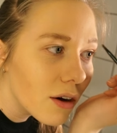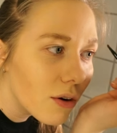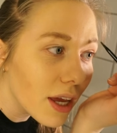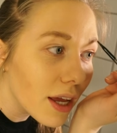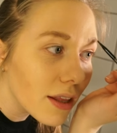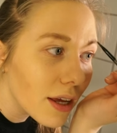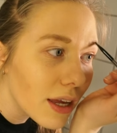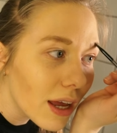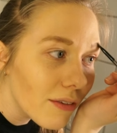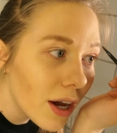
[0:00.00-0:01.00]
Okay, like,
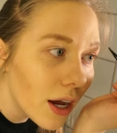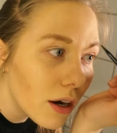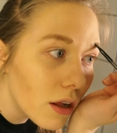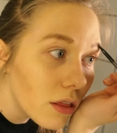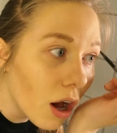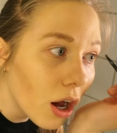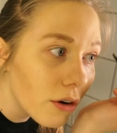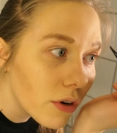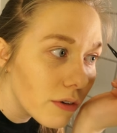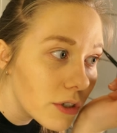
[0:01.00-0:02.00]
I've had a lot
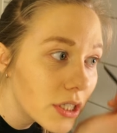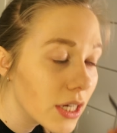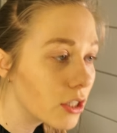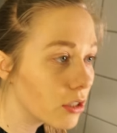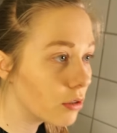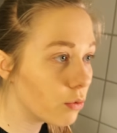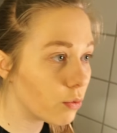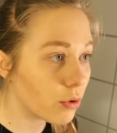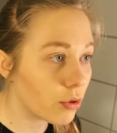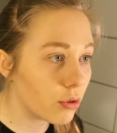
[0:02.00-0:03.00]
of conversations
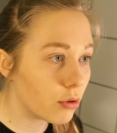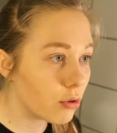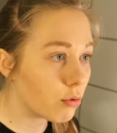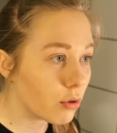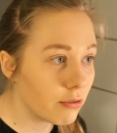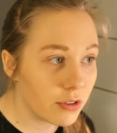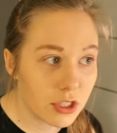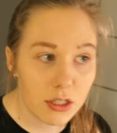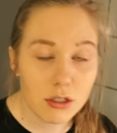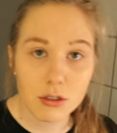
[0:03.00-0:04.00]

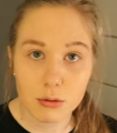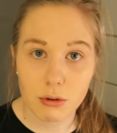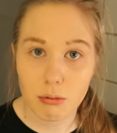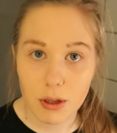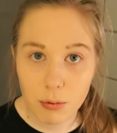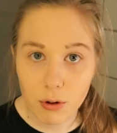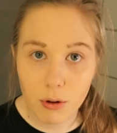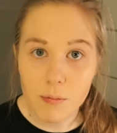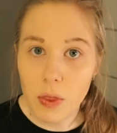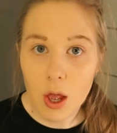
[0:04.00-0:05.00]
with
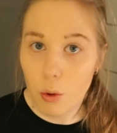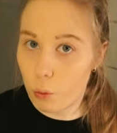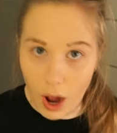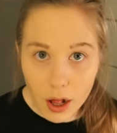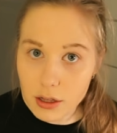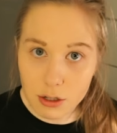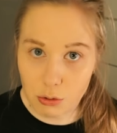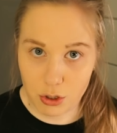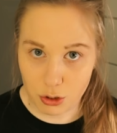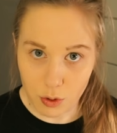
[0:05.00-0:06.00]
people while they
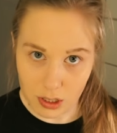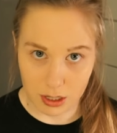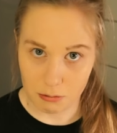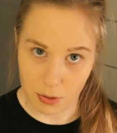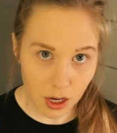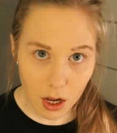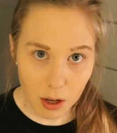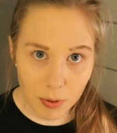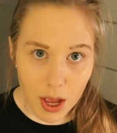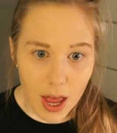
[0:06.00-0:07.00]
were doing their
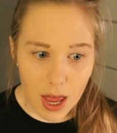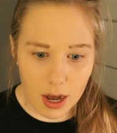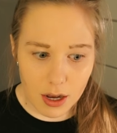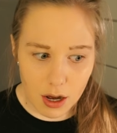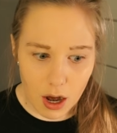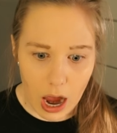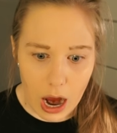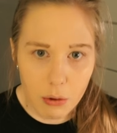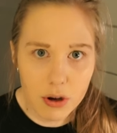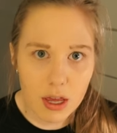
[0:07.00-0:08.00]
makeup, and
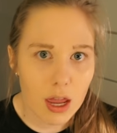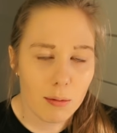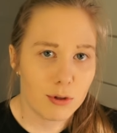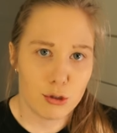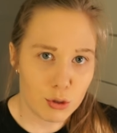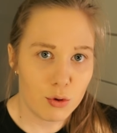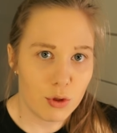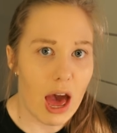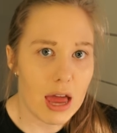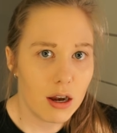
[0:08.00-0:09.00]
how are they able to do
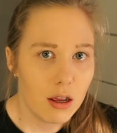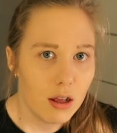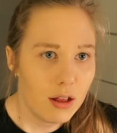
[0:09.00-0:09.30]
that?